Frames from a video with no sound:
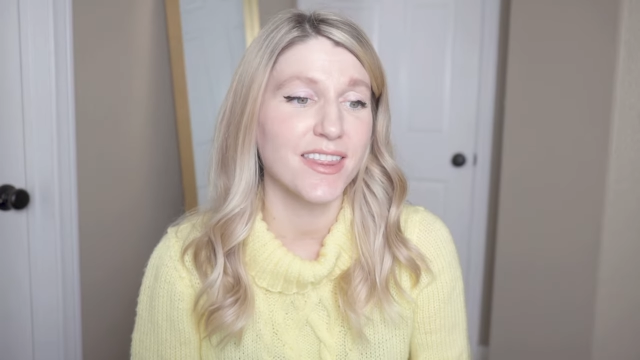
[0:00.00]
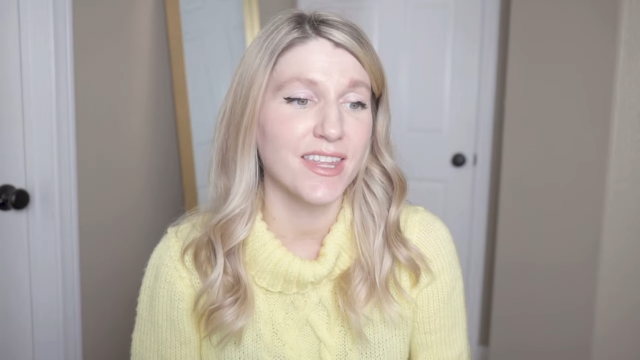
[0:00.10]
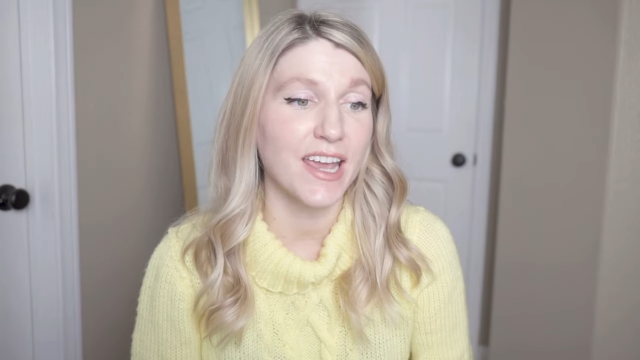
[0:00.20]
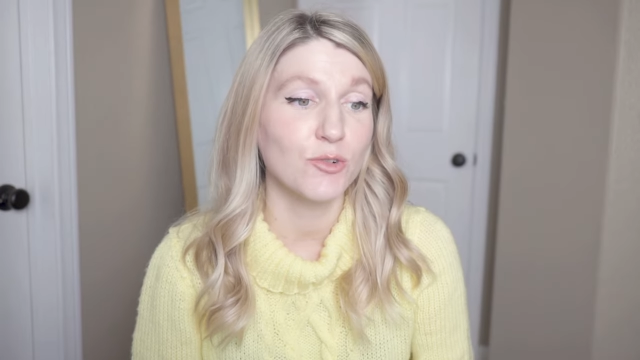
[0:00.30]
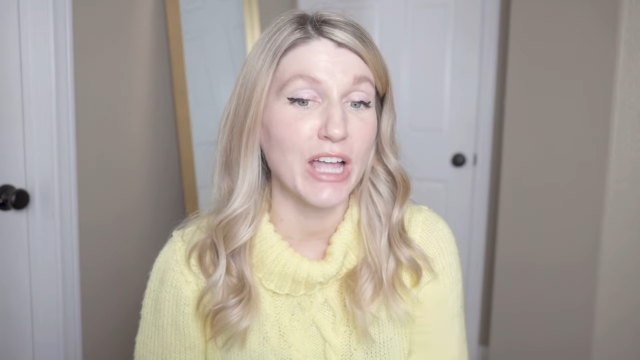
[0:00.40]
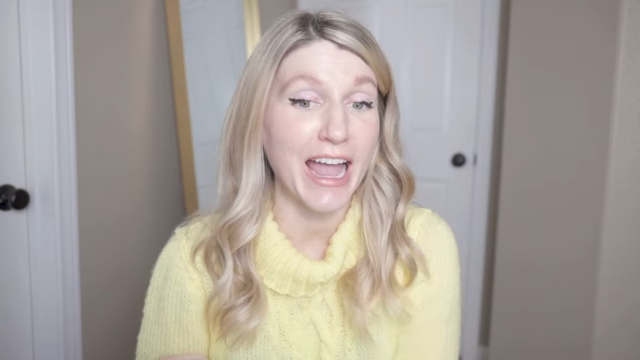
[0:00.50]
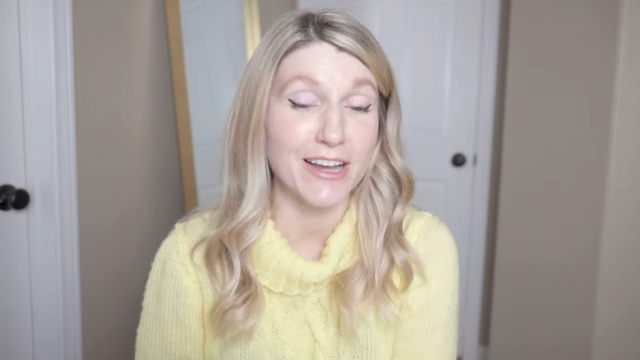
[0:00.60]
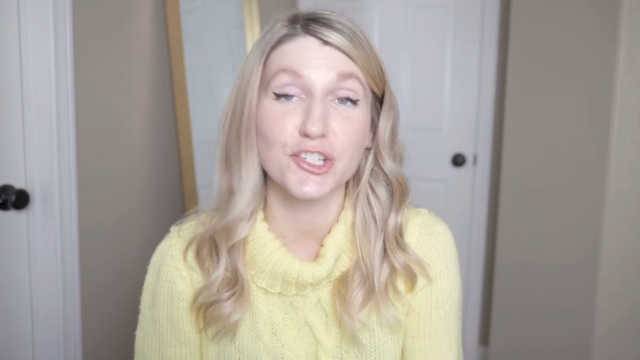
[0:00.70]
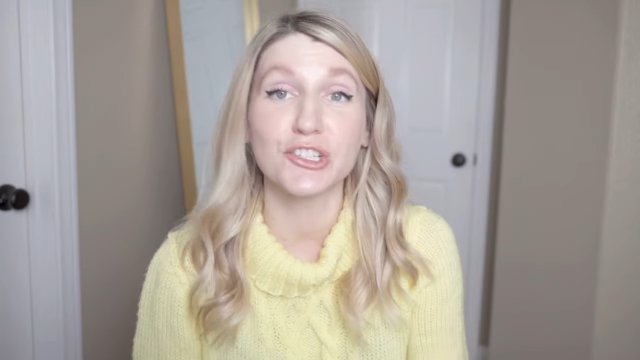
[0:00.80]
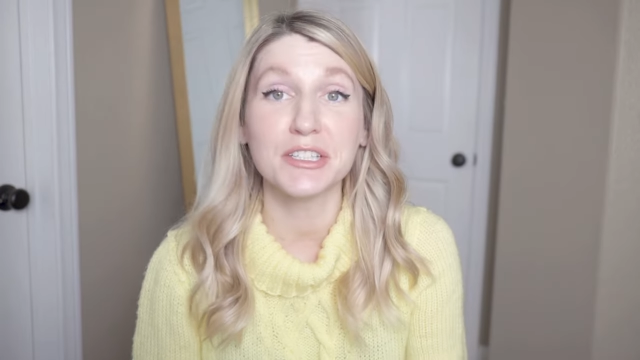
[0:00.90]
that I will
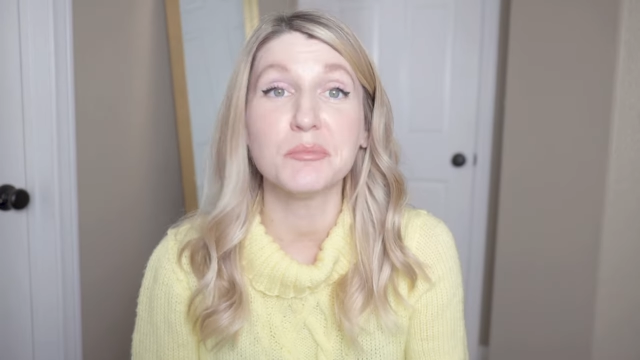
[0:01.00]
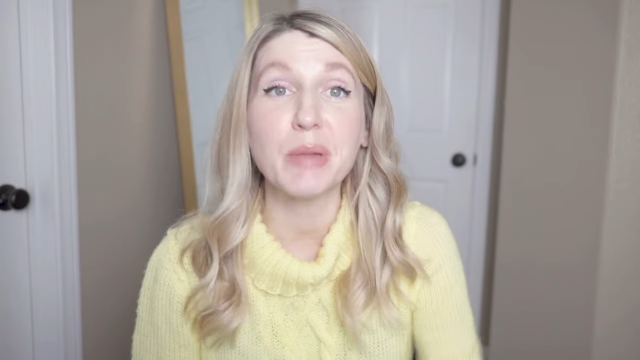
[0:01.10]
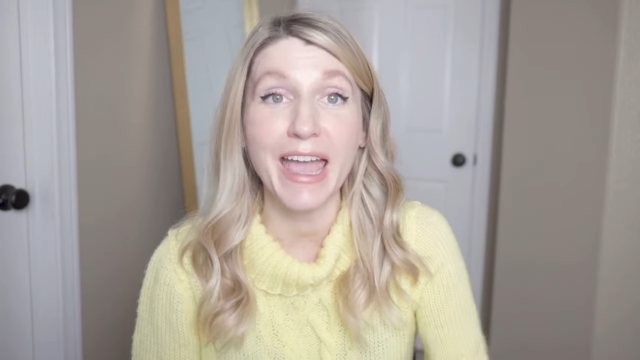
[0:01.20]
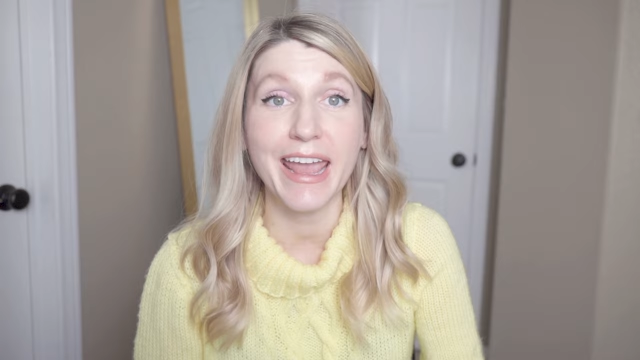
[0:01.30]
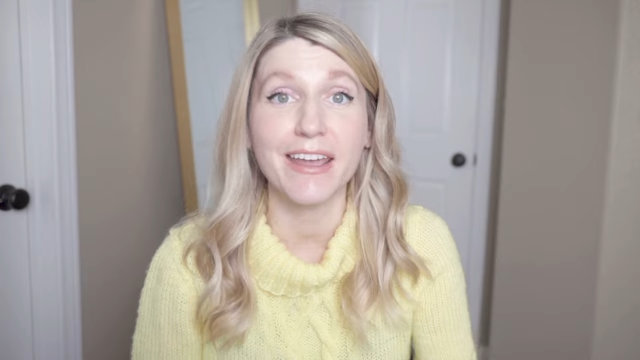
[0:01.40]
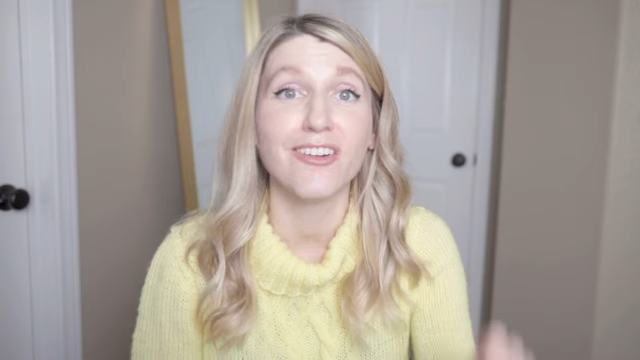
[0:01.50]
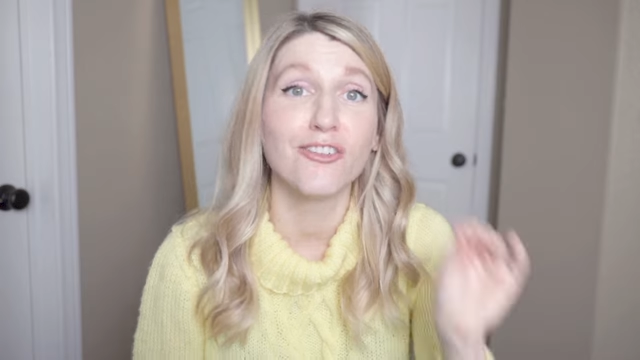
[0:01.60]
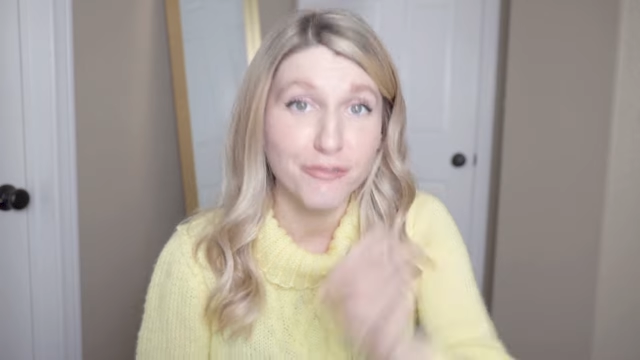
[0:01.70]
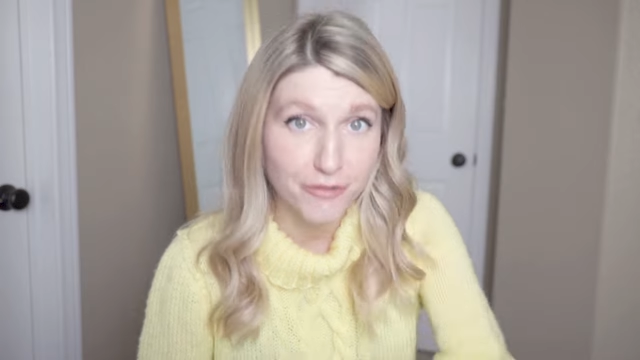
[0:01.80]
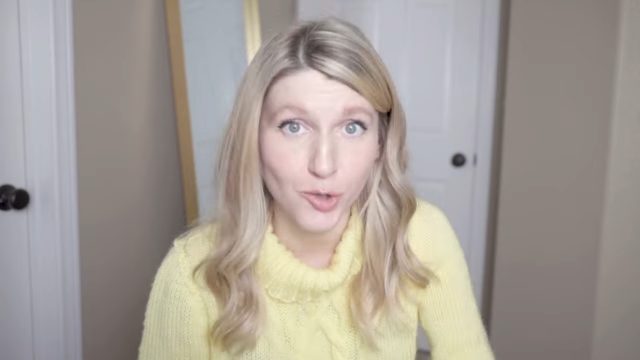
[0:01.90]
actually pay
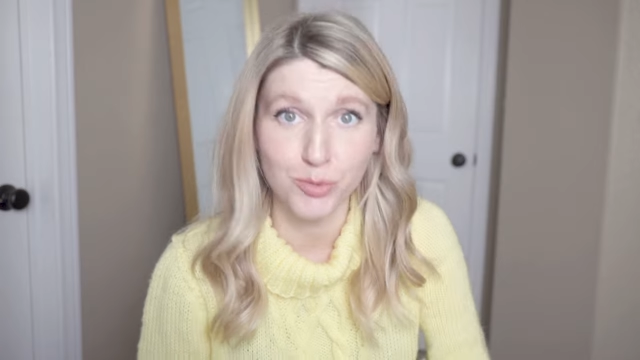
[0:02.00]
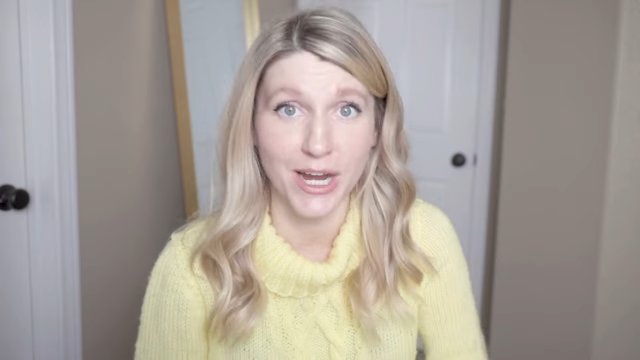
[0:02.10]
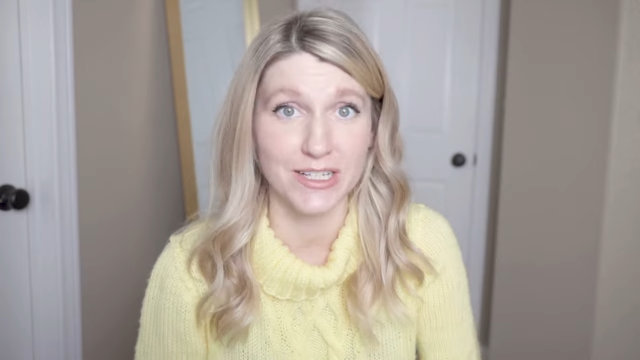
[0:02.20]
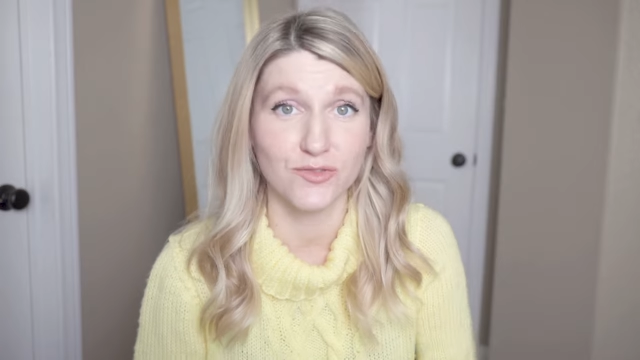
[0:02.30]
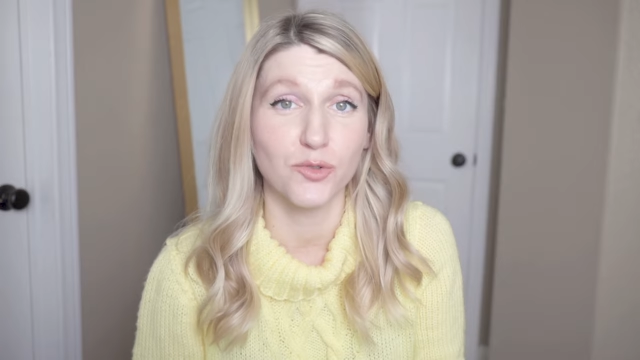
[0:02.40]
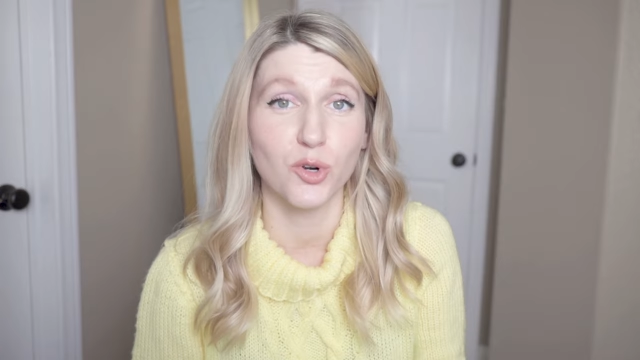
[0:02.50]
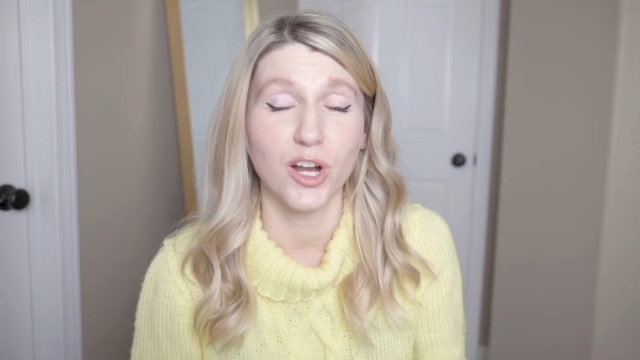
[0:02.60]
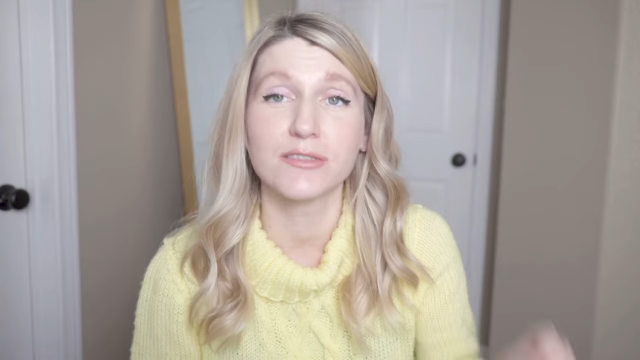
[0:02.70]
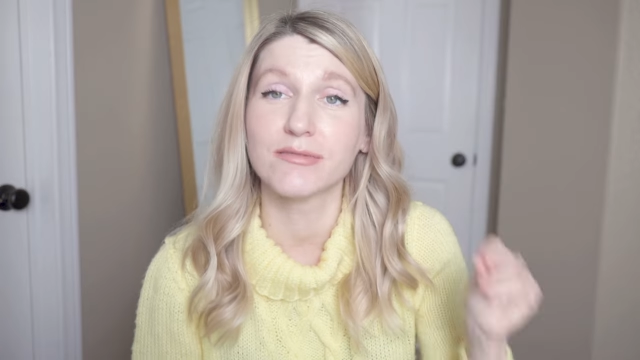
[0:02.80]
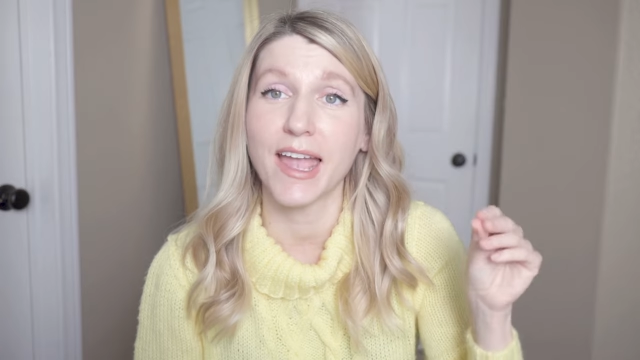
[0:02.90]
full price for.